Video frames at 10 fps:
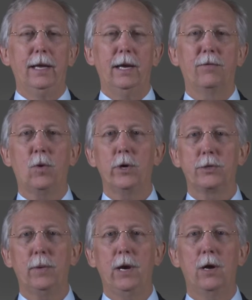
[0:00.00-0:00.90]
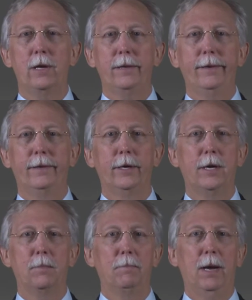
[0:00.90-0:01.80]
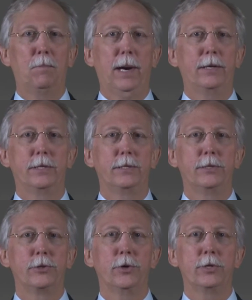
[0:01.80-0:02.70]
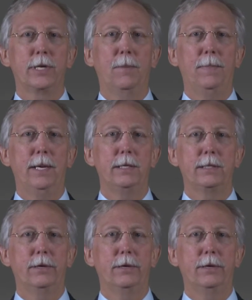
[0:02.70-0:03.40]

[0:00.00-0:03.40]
And of course, we all look at malpractice insurance companies,